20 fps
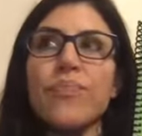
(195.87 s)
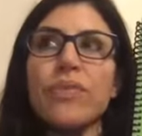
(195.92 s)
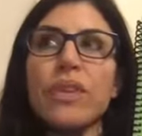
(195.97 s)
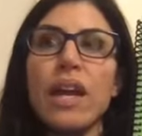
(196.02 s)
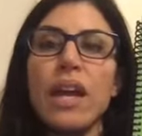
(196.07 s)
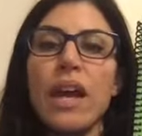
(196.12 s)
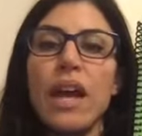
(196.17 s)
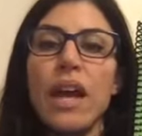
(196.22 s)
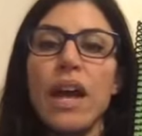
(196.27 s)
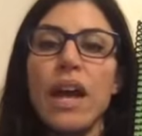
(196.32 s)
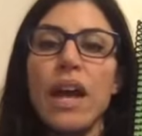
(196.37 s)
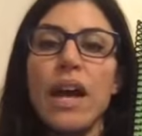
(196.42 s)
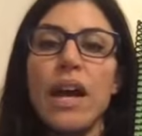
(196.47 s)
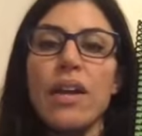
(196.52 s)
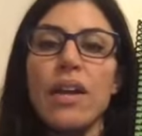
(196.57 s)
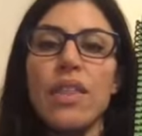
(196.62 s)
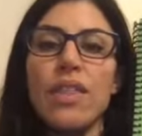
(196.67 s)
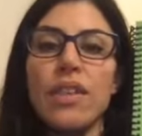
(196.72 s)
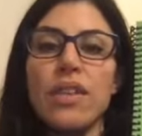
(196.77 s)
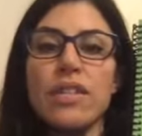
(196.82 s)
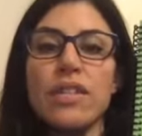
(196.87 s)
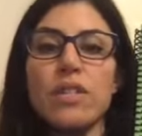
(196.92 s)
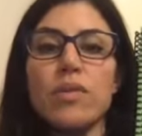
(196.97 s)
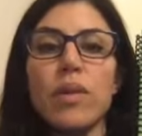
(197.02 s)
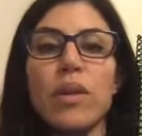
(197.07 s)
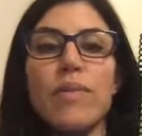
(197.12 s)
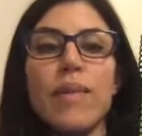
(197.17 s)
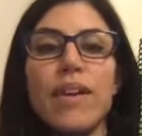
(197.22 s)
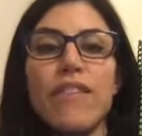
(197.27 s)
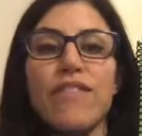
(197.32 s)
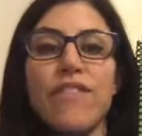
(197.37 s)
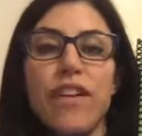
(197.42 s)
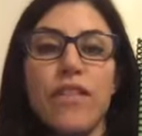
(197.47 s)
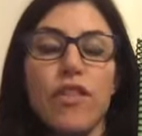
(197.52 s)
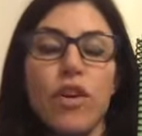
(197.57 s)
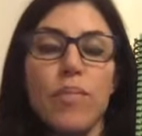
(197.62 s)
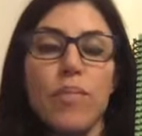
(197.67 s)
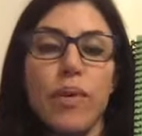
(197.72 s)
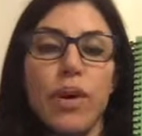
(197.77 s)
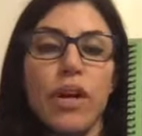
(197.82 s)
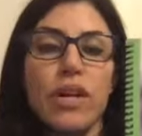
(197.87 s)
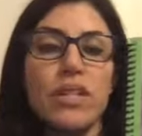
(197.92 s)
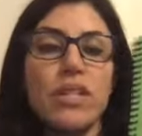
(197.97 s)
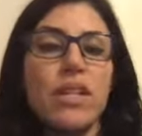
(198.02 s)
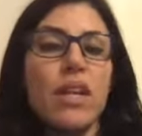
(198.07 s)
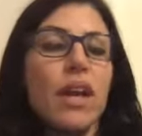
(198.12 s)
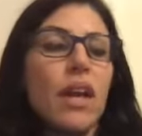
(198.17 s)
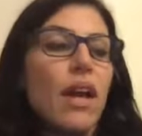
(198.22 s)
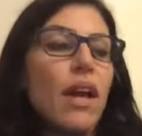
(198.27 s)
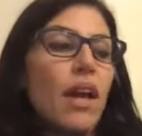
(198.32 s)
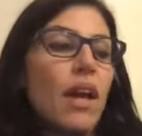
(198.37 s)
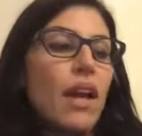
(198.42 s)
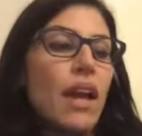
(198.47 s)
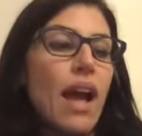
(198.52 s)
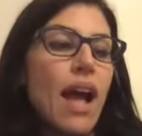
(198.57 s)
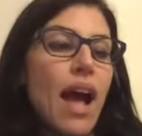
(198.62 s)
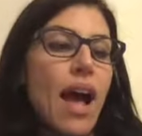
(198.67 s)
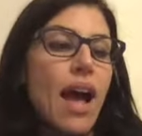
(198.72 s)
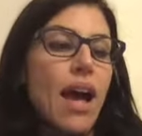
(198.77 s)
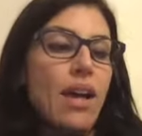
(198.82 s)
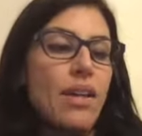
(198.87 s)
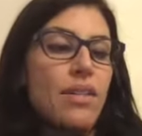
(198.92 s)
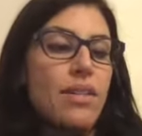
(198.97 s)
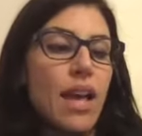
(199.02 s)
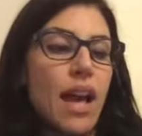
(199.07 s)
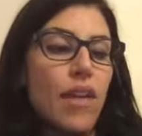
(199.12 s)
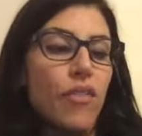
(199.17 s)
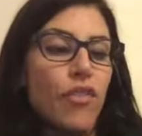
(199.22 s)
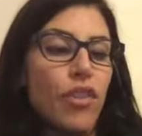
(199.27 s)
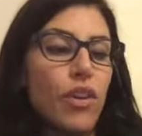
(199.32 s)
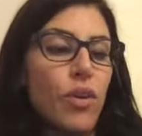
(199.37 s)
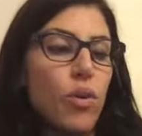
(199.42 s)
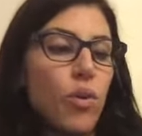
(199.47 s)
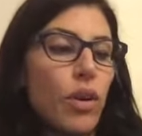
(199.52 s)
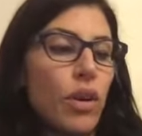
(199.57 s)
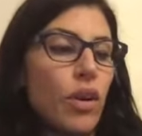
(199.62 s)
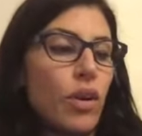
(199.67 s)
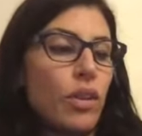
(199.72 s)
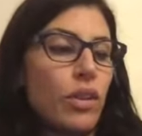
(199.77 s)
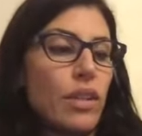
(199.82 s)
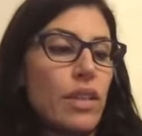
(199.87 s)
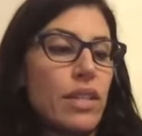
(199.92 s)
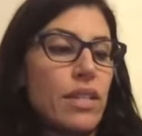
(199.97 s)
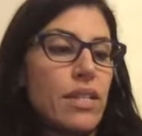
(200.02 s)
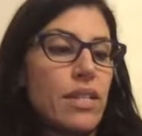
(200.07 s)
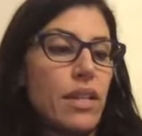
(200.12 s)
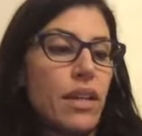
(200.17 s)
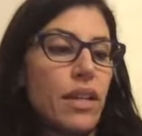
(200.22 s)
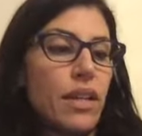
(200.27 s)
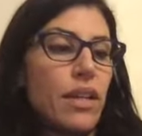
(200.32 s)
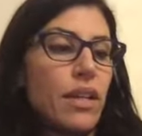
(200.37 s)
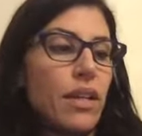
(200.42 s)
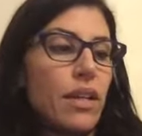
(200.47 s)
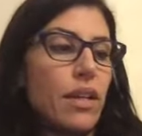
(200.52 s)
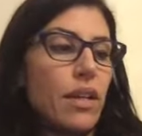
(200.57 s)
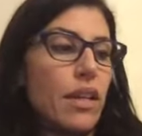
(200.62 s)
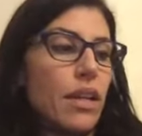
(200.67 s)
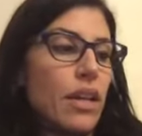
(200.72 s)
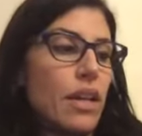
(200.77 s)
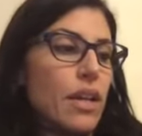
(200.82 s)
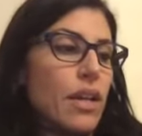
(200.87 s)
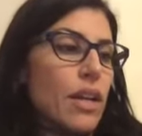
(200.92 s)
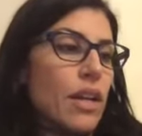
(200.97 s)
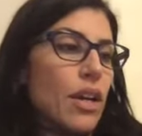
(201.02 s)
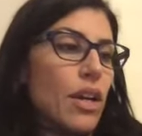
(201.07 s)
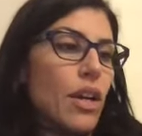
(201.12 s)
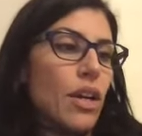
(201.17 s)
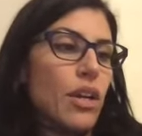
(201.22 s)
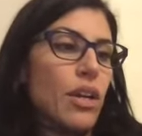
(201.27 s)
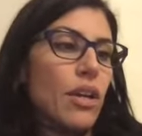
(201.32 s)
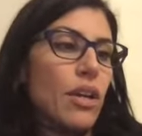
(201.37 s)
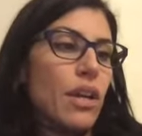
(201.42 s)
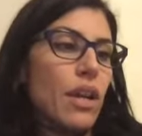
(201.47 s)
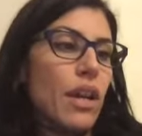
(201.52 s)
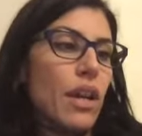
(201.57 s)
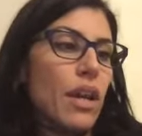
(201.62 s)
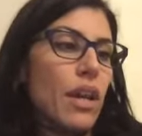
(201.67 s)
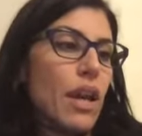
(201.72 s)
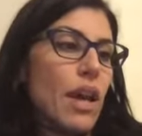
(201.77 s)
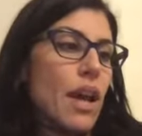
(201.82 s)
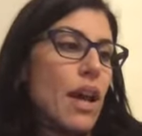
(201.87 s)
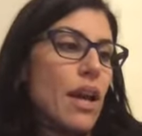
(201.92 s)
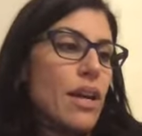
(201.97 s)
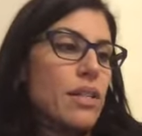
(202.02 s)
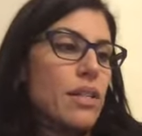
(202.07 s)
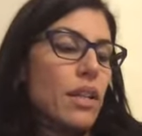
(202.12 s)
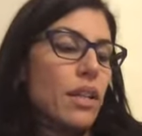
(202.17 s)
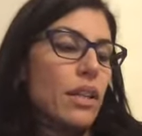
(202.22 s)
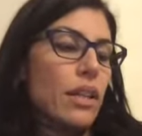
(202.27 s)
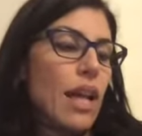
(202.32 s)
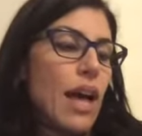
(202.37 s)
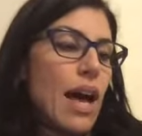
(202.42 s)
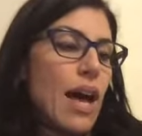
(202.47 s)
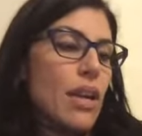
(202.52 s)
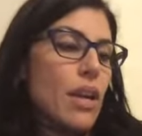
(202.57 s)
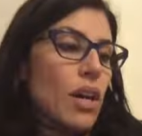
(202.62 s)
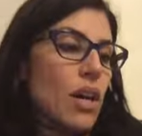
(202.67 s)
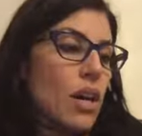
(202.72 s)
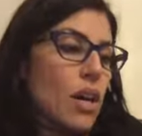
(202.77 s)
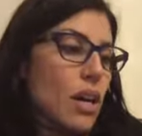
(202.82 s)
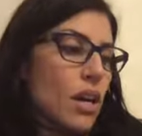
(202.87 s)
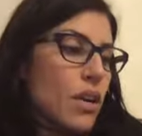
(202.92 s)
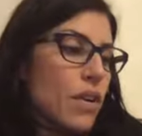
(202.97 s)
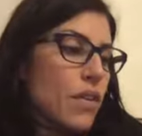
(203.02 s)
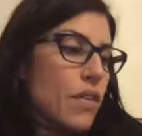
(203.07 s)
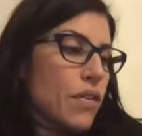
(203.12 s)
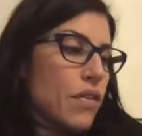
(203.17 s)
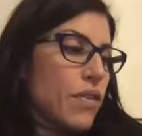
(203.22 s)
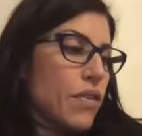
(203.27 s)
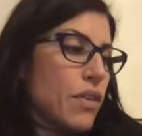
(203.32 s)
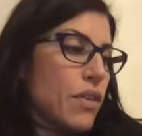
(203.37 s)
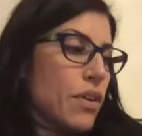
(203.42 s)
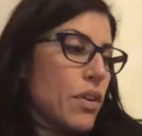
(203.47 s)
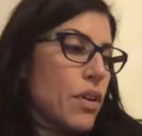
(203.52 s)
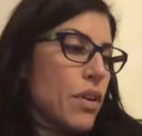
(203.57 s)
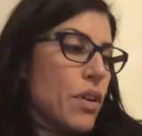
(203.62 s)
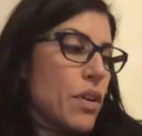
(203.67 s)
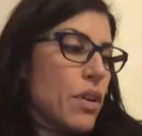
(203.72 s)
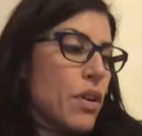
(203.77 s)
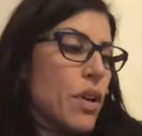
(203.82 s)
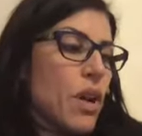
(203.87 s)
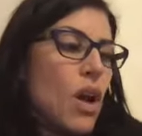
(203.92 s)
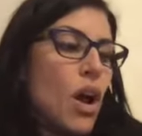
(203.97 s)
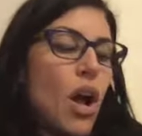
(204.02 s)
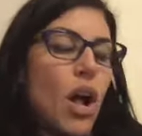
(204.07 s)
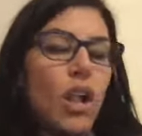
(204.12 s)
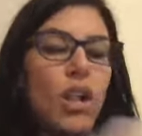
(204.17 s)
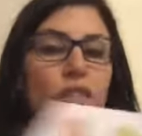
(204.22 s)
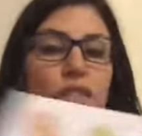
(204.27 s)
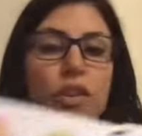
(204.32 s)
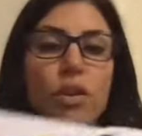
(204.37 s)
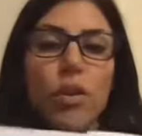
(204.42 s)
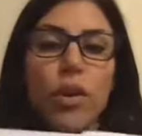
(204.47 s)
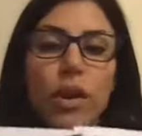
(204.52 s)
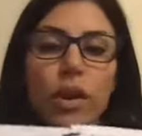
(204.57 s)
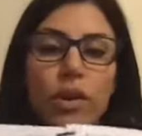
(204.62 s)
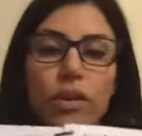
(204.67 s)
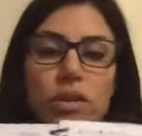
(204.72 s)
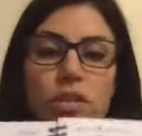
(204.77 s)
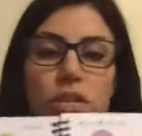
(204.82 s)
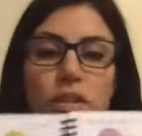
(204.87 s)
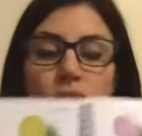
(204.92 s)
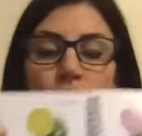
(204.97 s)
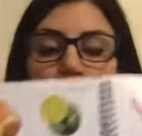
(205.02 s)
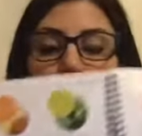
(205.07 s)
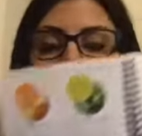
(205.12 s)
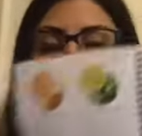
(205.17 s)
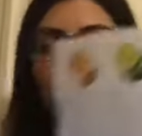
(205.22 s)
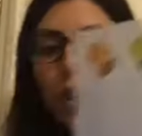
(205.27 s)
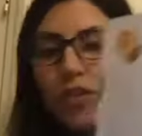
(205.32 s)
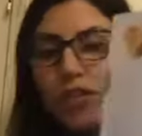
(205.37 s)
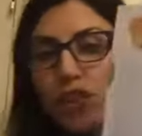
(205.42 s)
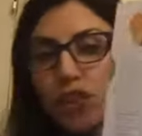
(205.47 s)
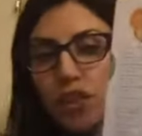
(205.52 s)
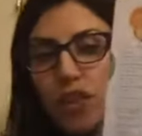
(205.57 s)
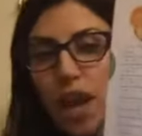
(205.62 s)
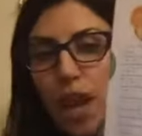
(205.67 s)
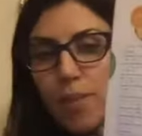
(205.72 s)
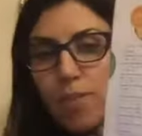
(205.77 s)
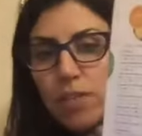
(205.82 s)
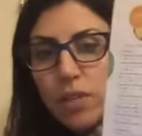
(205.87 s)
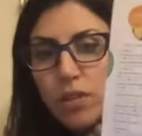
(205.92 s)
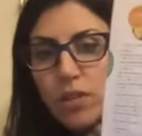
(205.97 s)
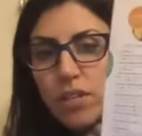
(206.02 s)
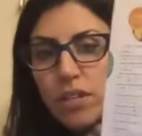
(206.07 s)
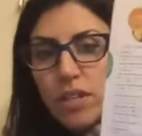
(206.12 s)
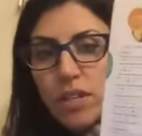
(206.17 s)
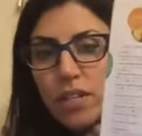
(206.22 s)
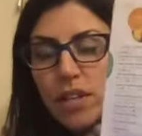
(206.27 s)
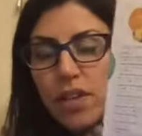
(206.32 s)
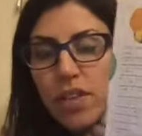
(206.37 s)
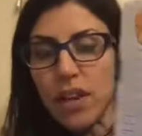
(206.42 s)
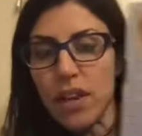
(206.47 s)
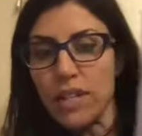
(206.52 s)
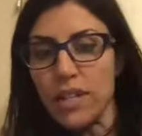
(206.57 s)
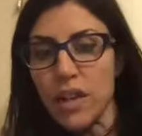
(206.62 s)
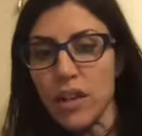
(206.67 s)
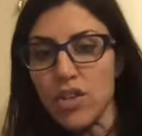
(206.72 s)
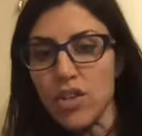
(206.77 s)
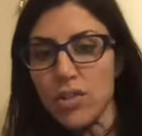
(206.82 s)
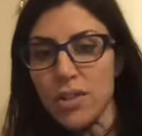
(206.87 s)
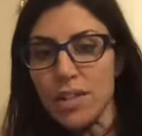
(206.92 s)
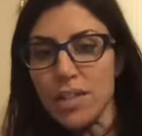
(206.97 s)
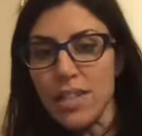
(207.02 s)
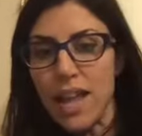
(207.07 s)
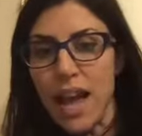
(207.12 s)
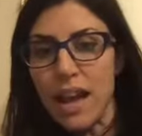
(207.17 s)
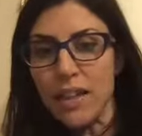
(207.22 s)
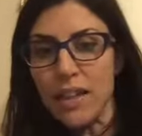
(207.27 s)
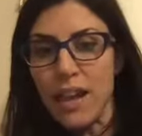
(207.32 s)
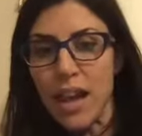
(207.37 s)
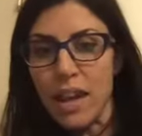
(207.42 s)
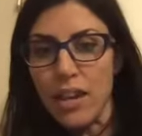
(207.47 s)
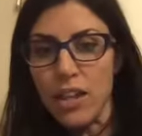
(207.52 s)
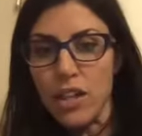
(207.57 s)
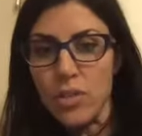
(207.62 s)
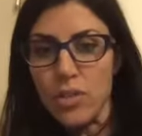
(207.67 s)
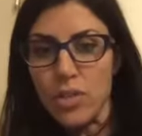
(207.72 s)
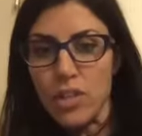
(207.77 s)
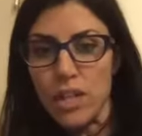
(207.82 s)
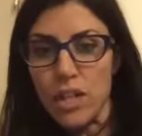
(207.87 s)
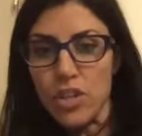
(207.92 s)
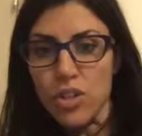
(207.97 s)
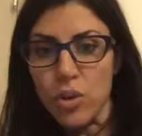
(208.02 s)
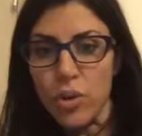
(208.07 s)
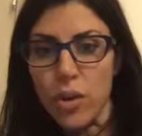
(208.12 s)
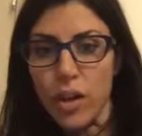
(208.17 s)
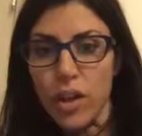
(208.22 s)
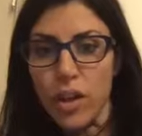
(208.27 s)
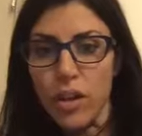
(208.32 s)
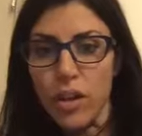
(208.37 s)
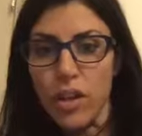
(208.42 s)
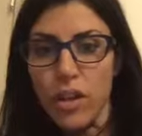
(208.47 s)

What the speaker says: And this is one of my favorite books. It has every oil listed in here. And it has a lot of all of the oils, all of their top uses, and then it tells you exactly how to use each oil.